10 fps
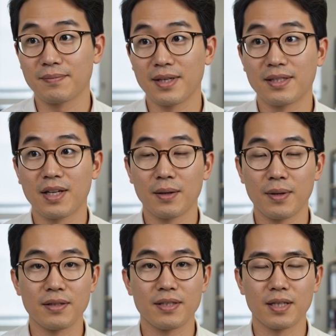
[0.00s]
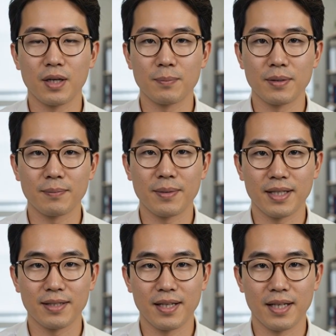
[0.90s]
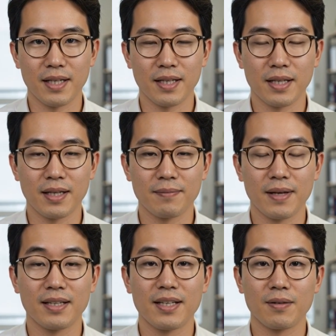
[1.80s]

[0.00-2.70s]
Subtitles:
Let's talk about scope, because affects